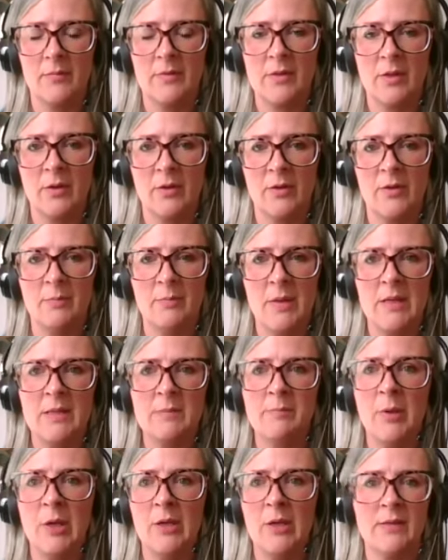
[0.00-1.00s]
So
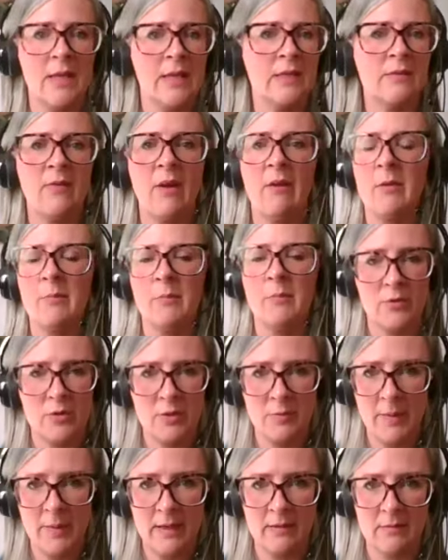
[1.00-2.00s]
his birthday is very
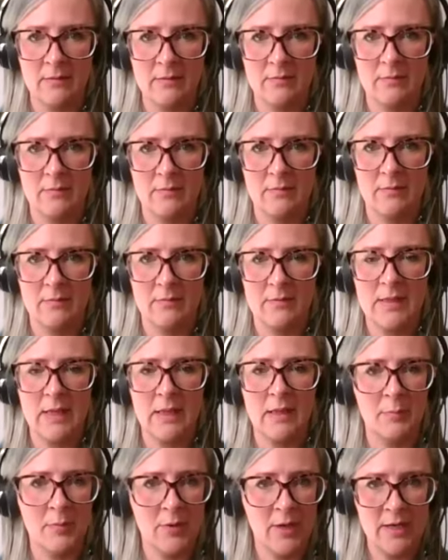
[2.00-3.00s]
much about
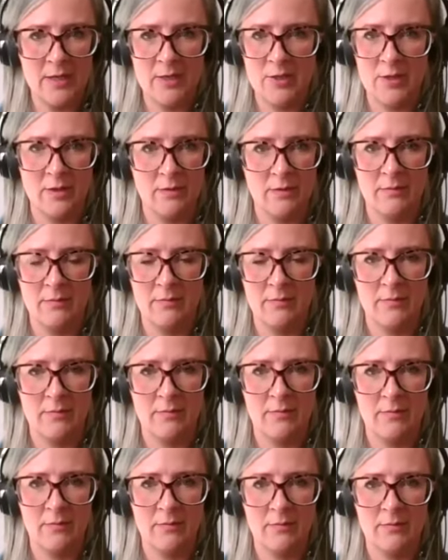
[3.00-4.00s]
celebration
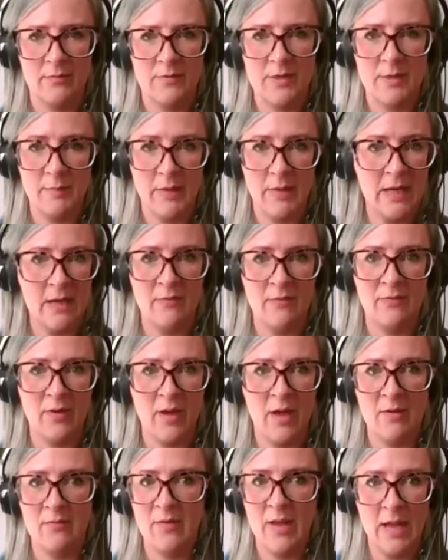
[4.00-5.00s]
to me
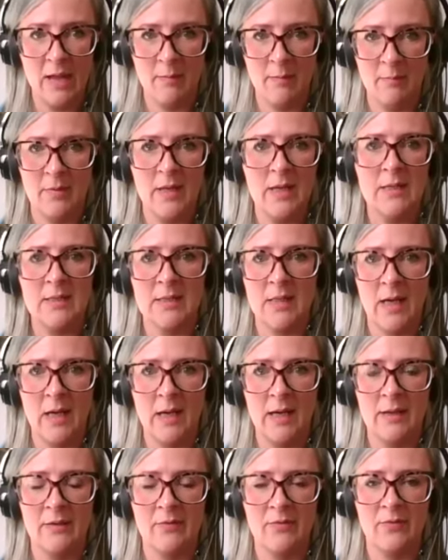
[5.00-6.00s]
of him, his
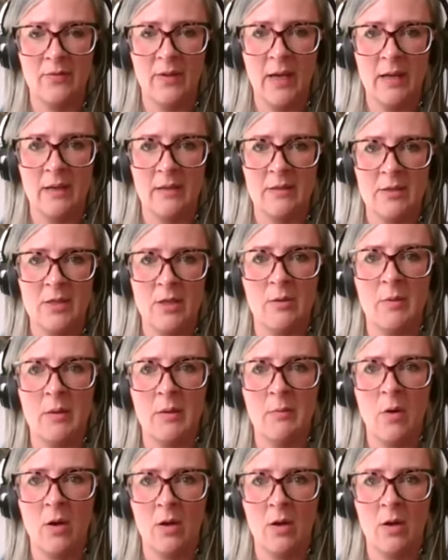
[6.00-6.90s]
life, and who he